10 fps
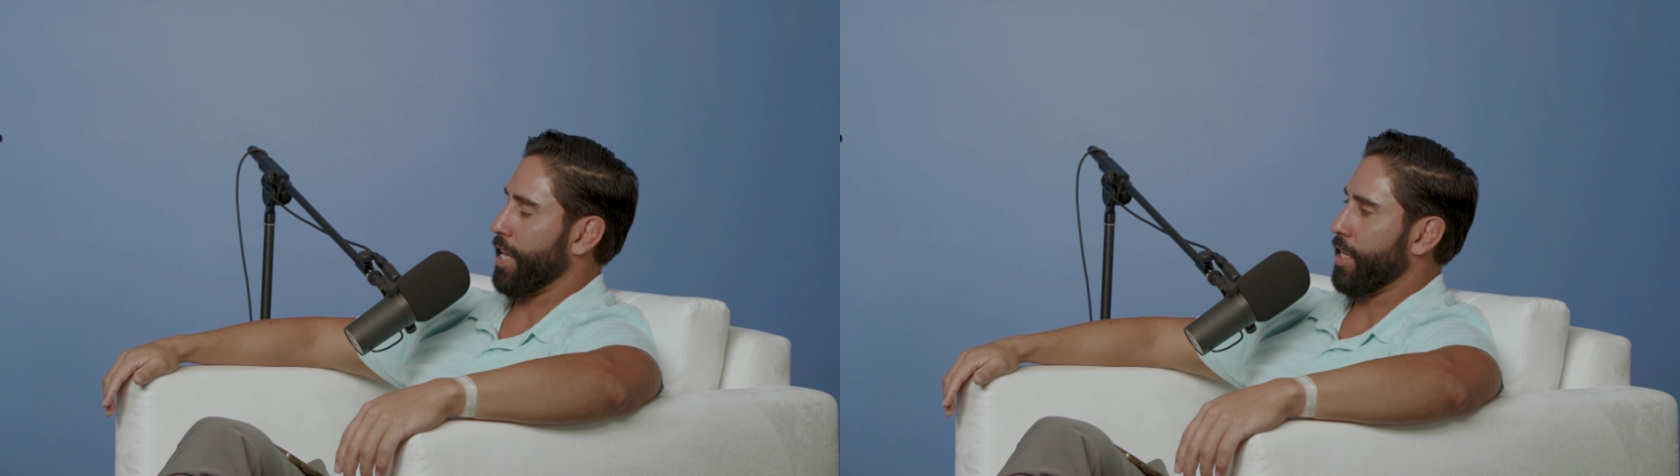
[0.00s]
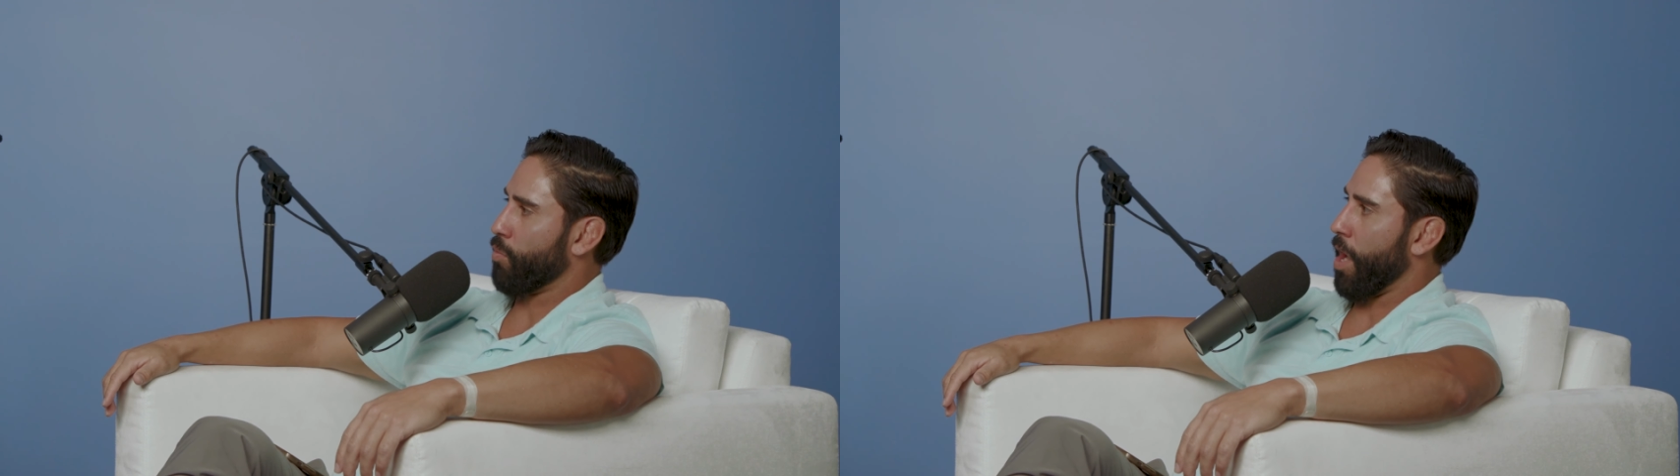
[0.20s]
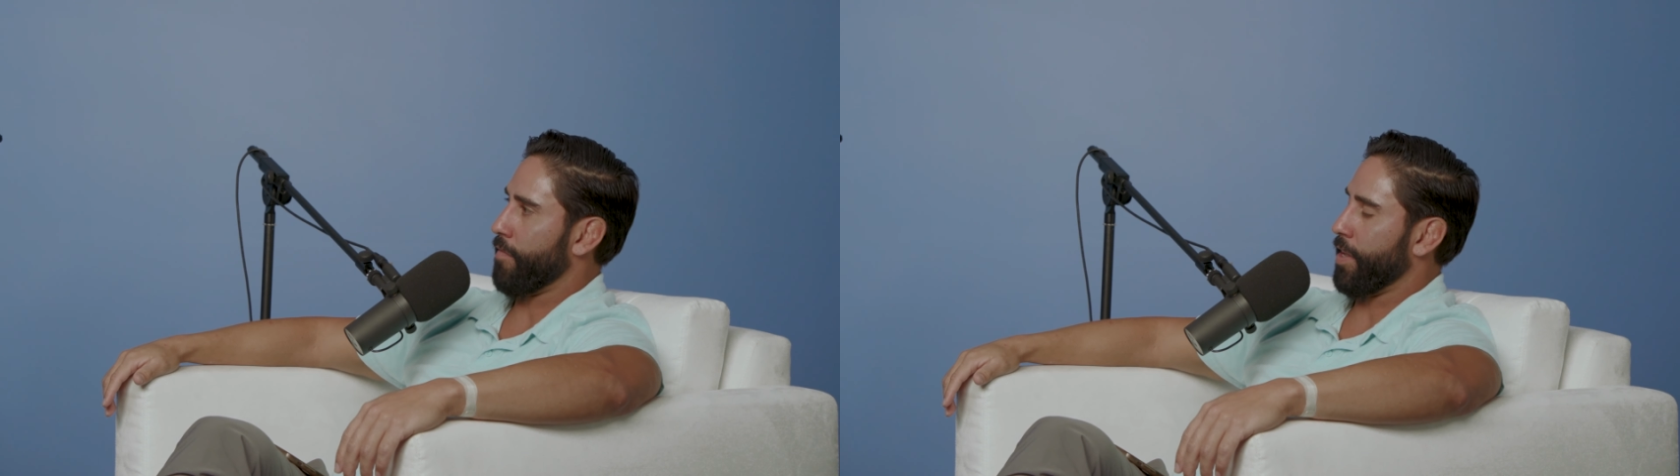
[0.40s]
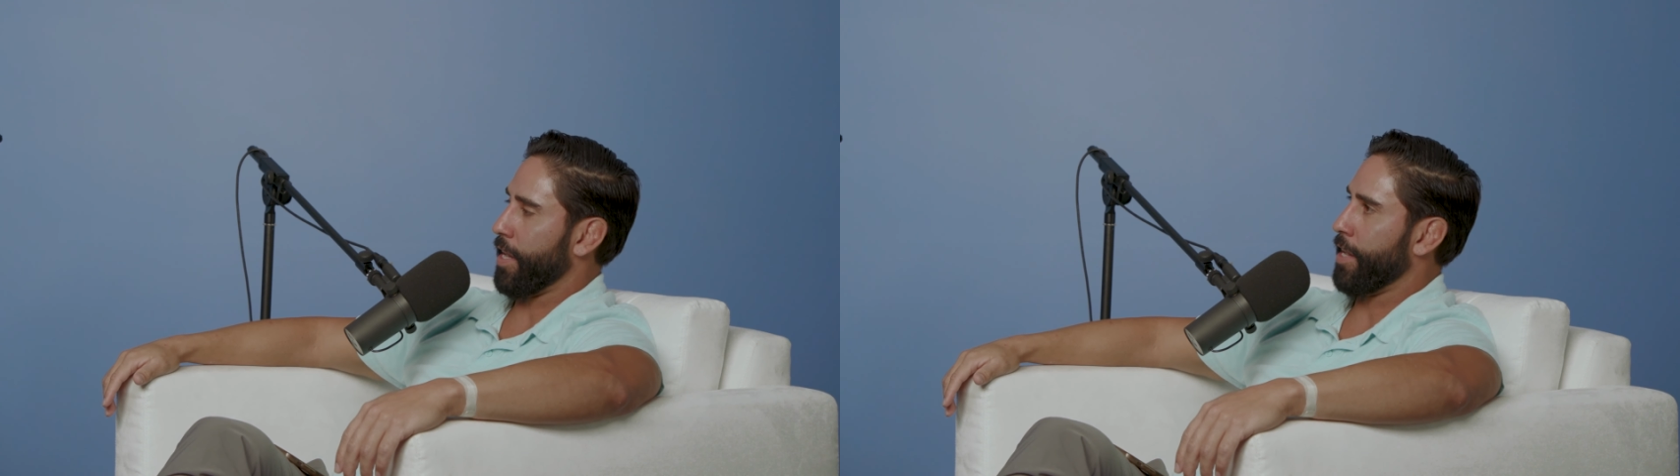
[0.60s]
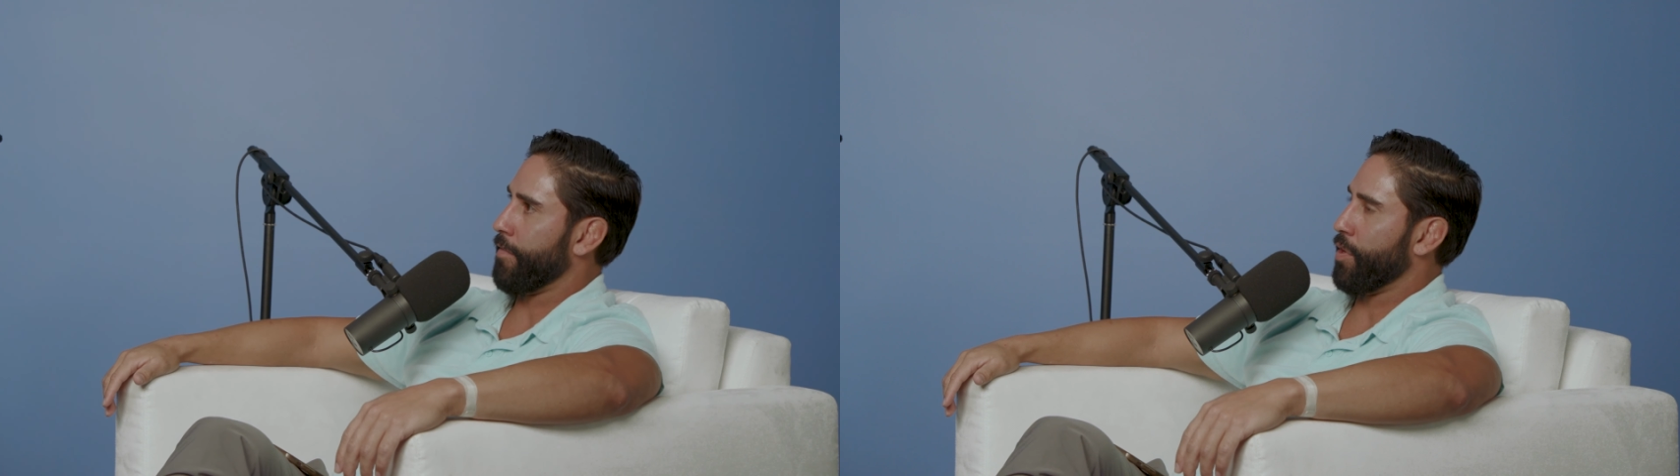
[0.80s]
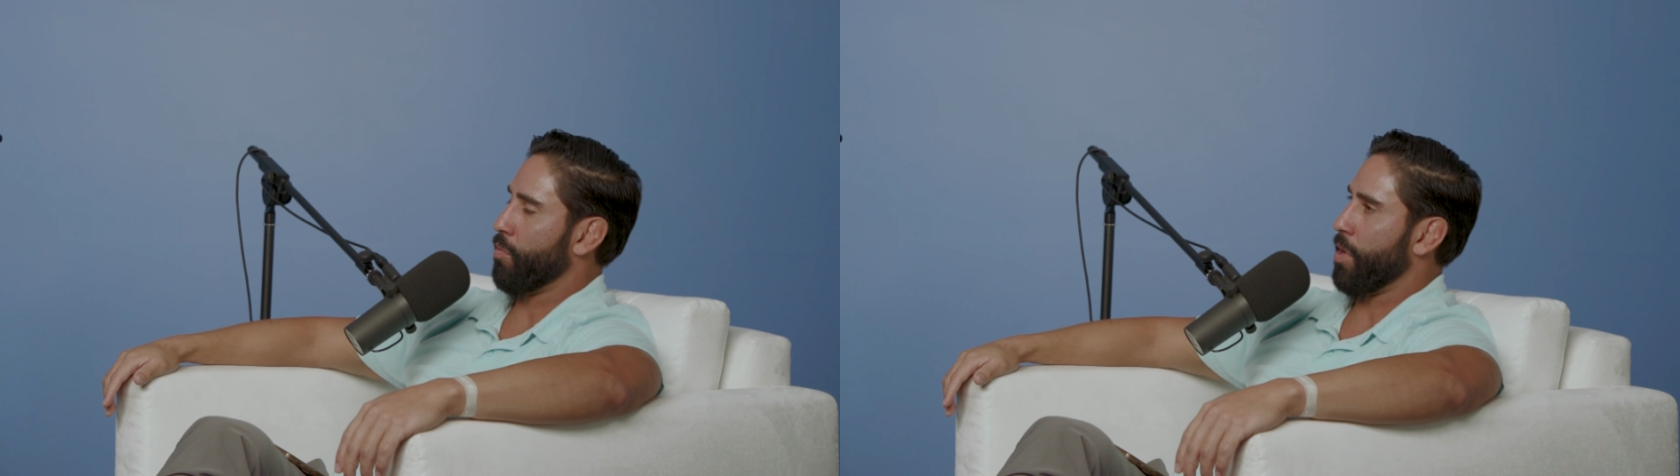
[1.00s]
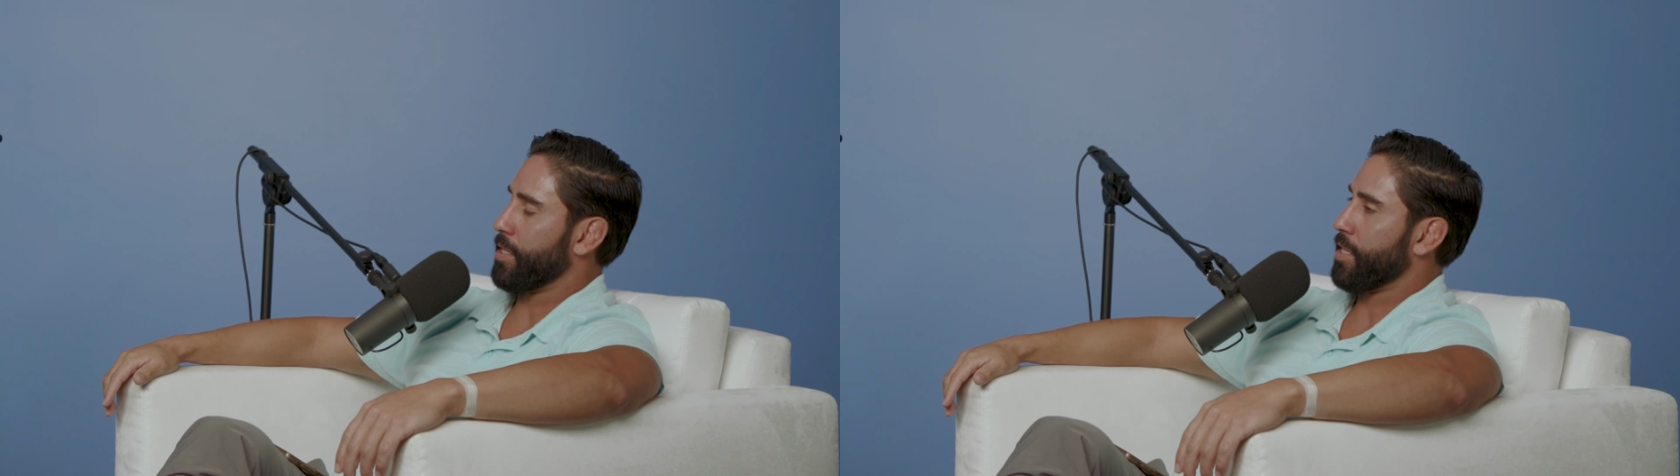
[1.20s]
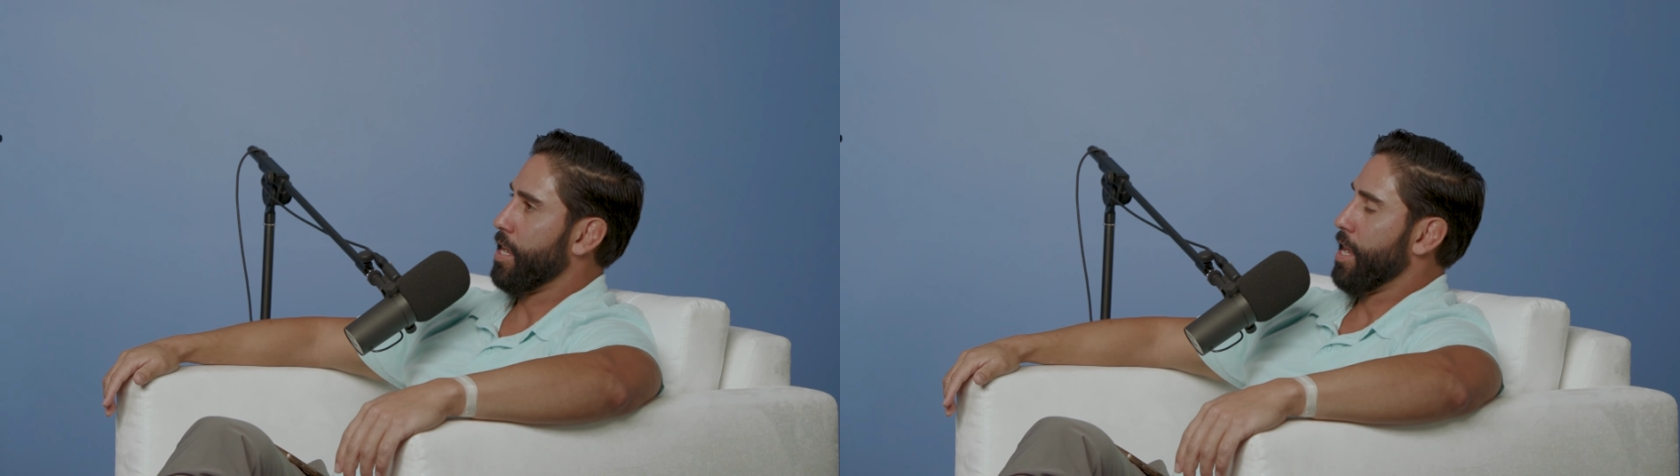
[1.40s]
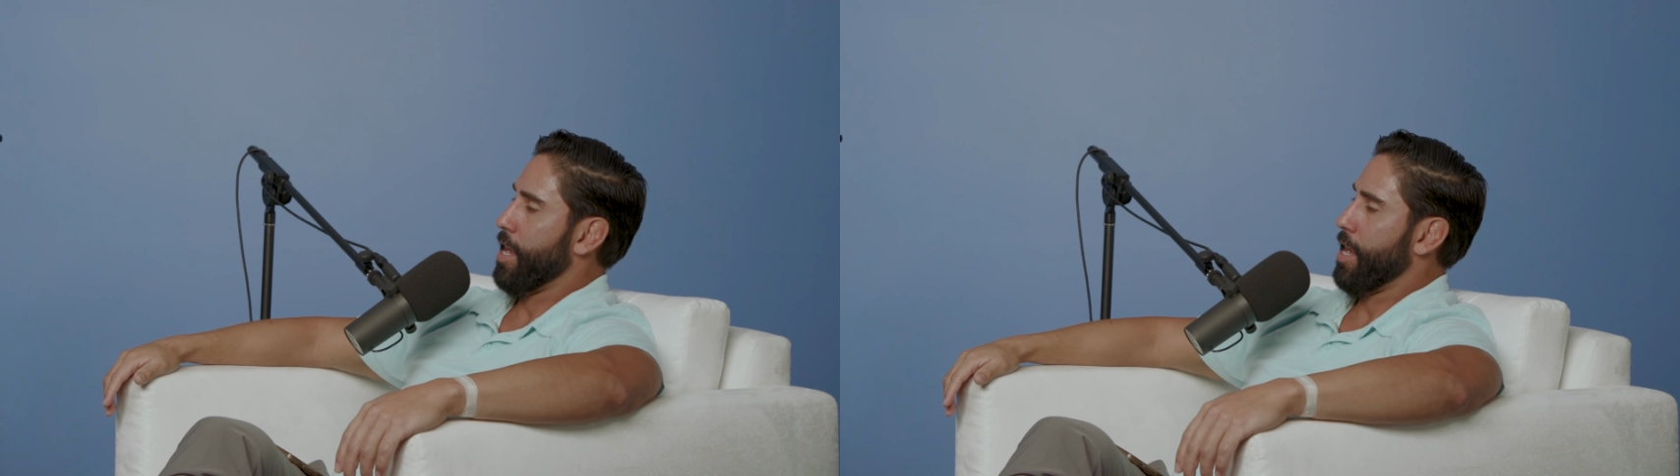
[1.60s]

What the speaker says: King's wife in an interview once.